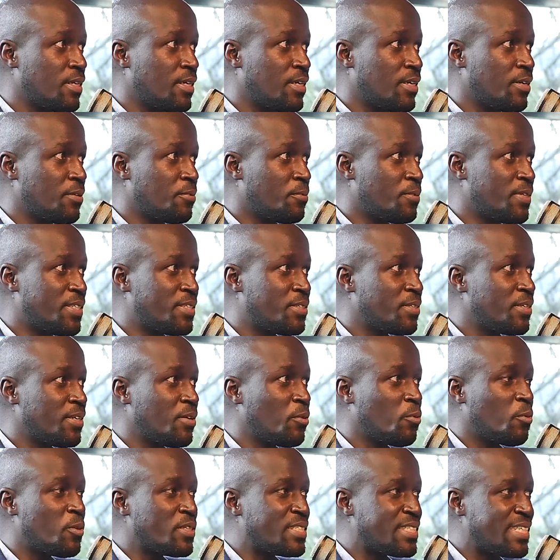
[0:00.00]
Which
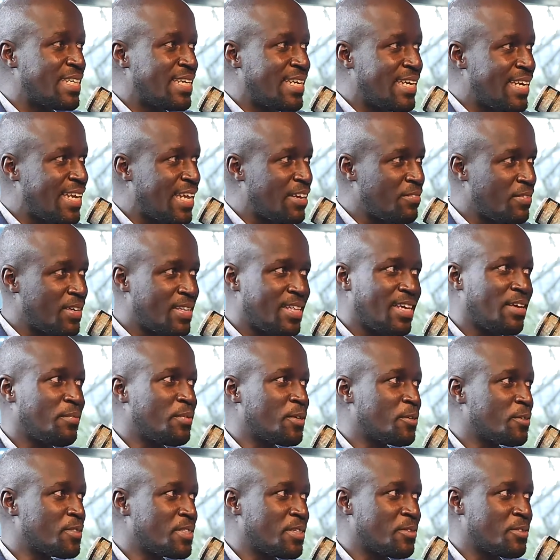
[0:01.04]
was never there because
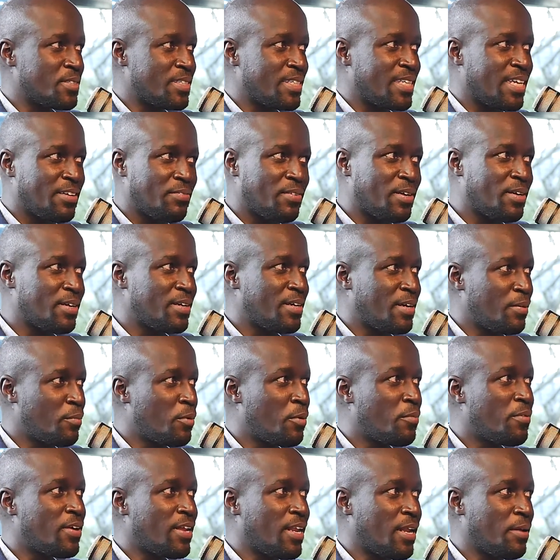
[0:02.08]
there was never a
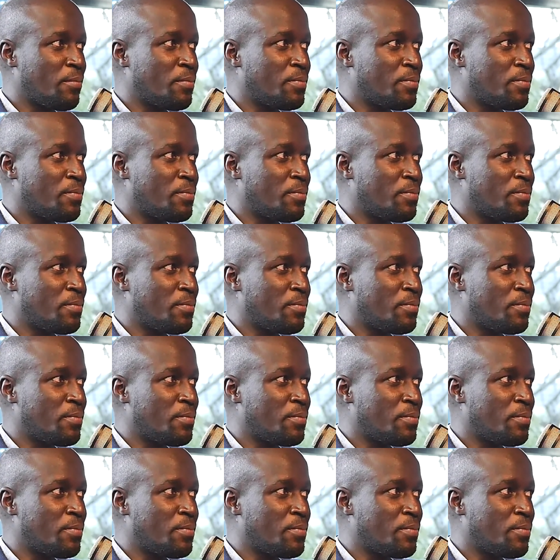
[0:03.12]
mobile app.